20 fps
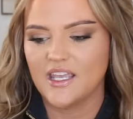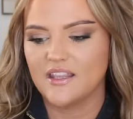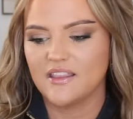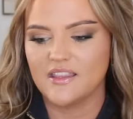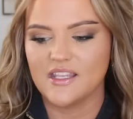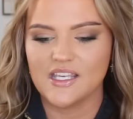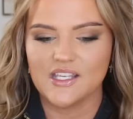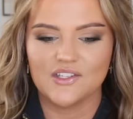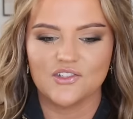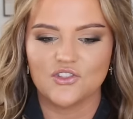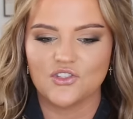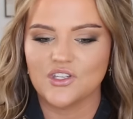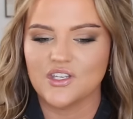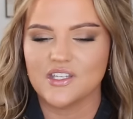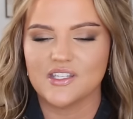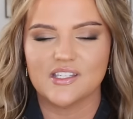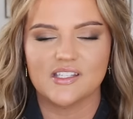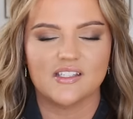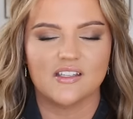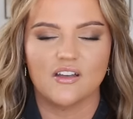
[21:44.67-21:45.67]
these
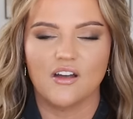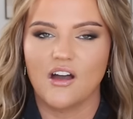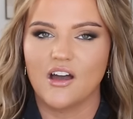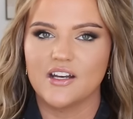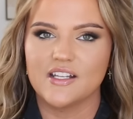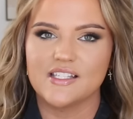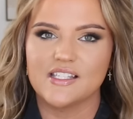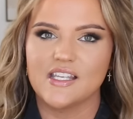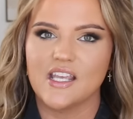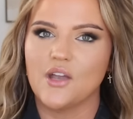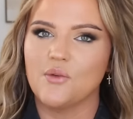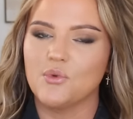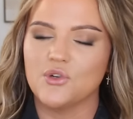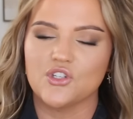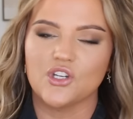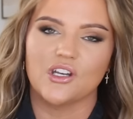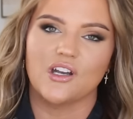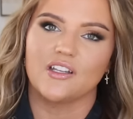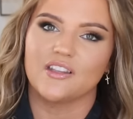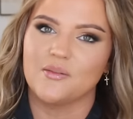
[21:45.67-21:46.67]
just, honestly, I wish
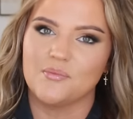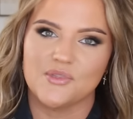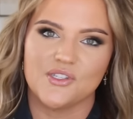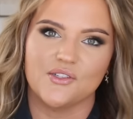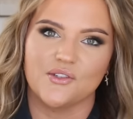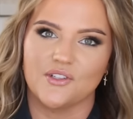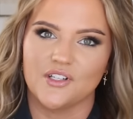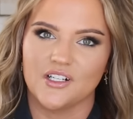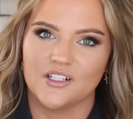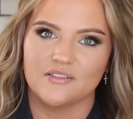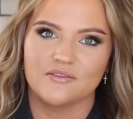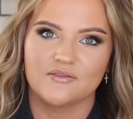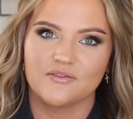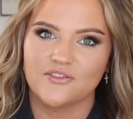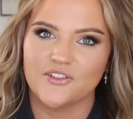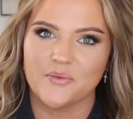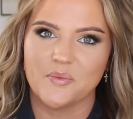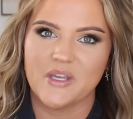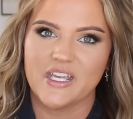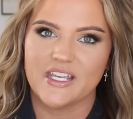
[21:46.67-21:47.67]
I got them sooner
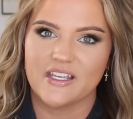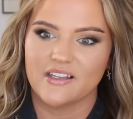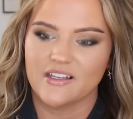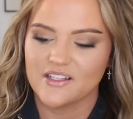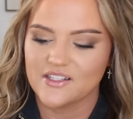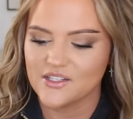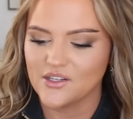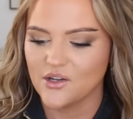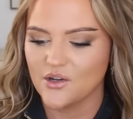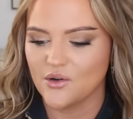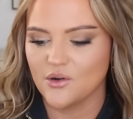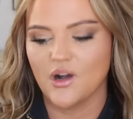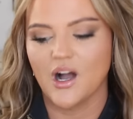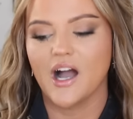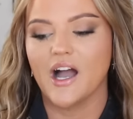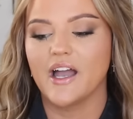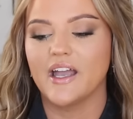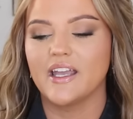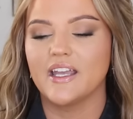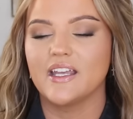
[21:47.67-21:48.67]
for me. So
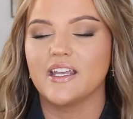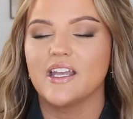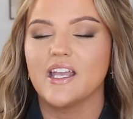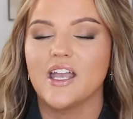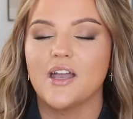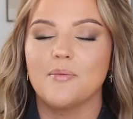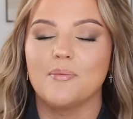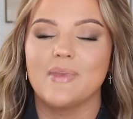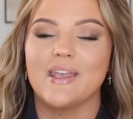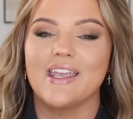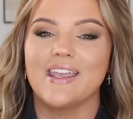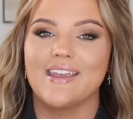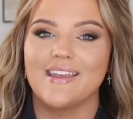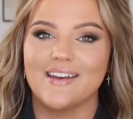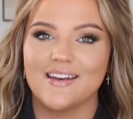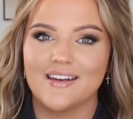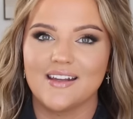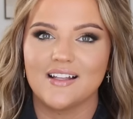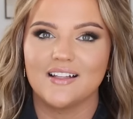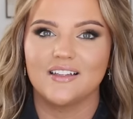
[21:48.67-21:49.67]
I am
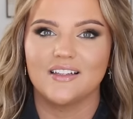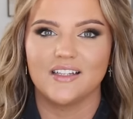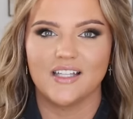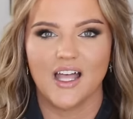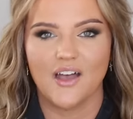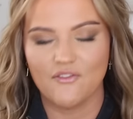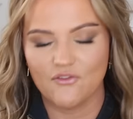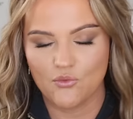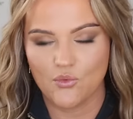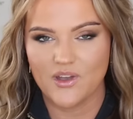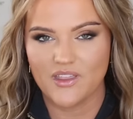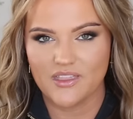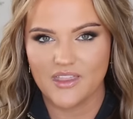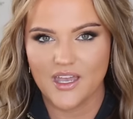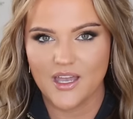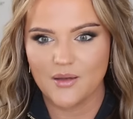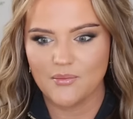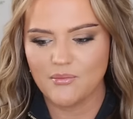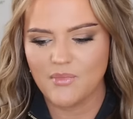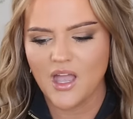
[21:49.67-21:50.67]
in love with
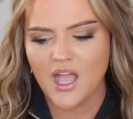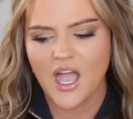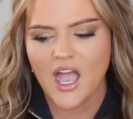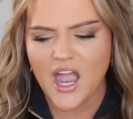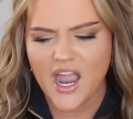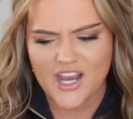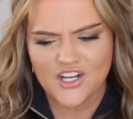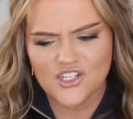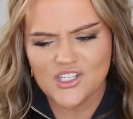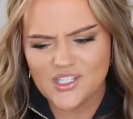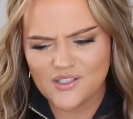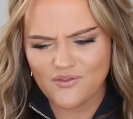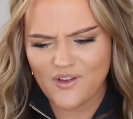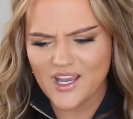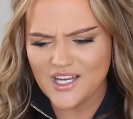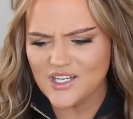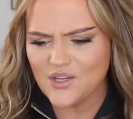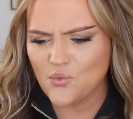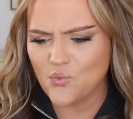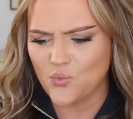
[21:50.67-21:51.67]
them. I just
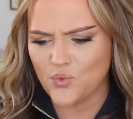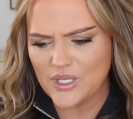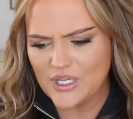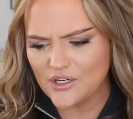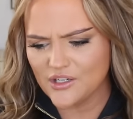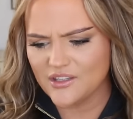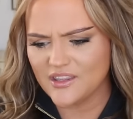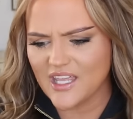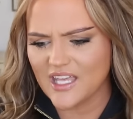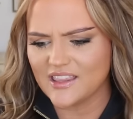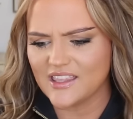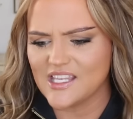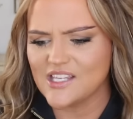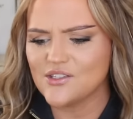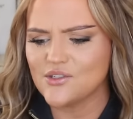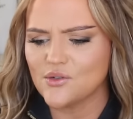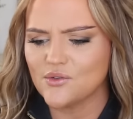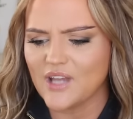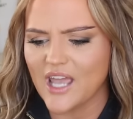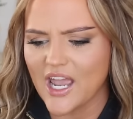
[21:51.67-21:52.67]
find it weird that
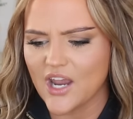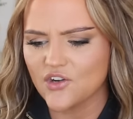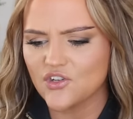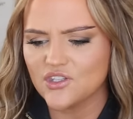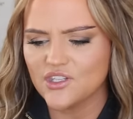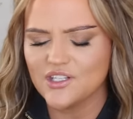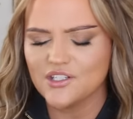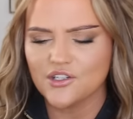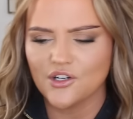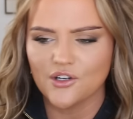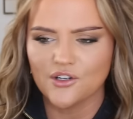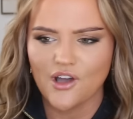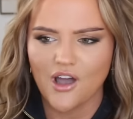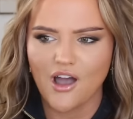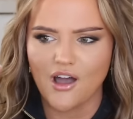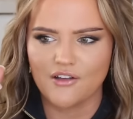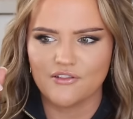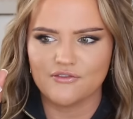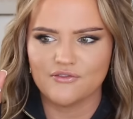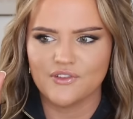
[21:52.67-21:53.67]
these don't actually turn
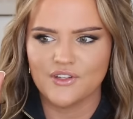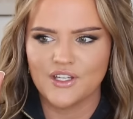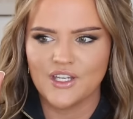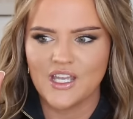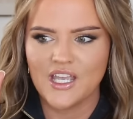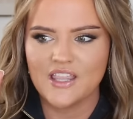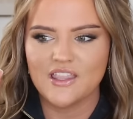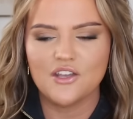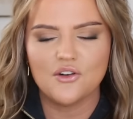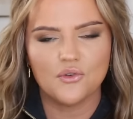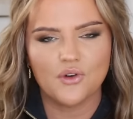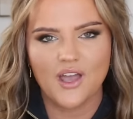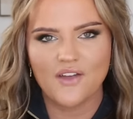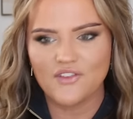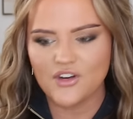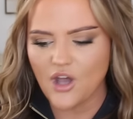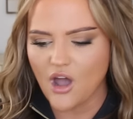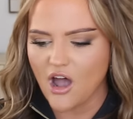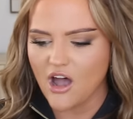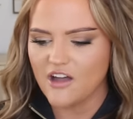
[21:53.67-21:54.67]
off. They don't have
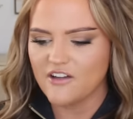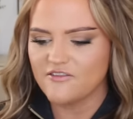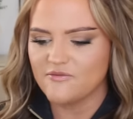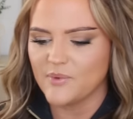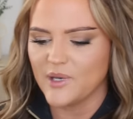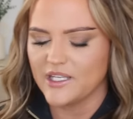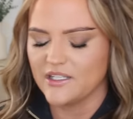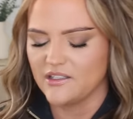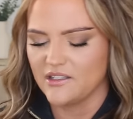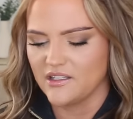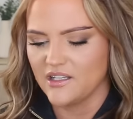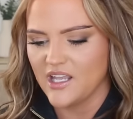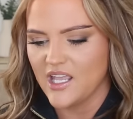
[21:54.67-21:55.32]
an off button.